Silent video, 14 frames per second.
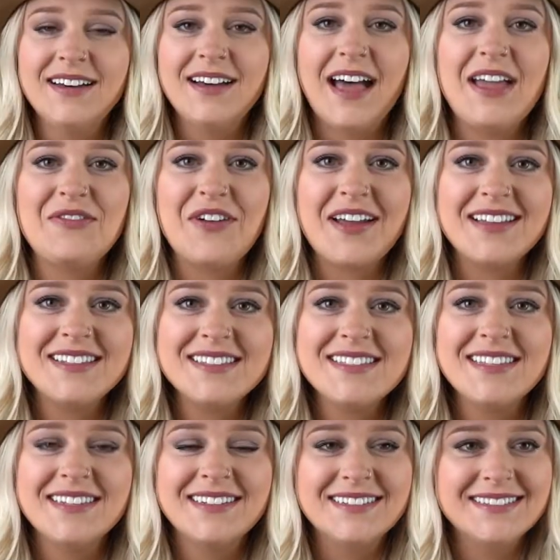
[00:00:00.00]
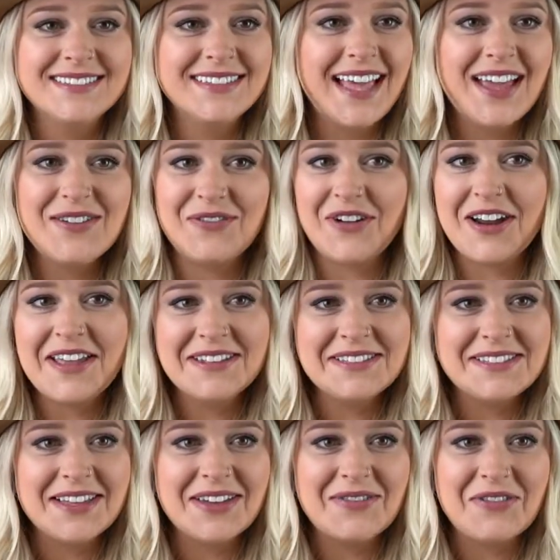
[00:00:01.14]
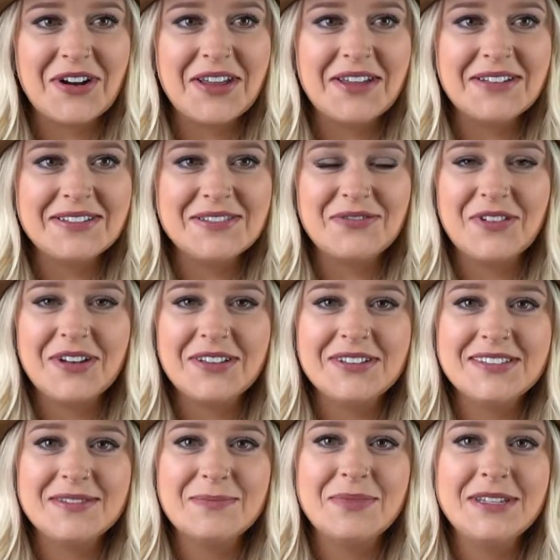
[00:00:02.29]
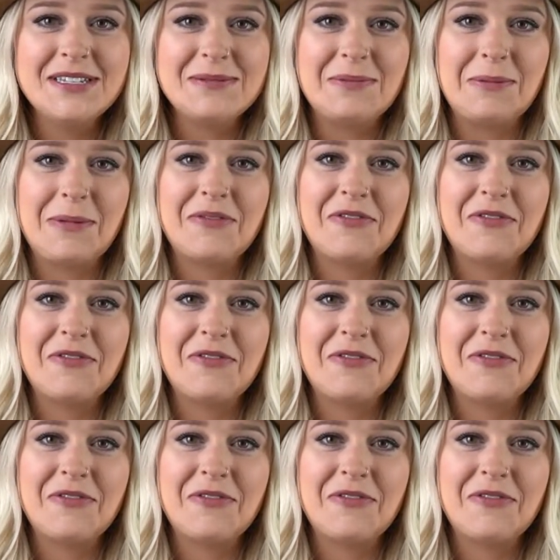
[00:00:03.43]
Hi friends. Hi friends. Hi friends. Friends. Please be my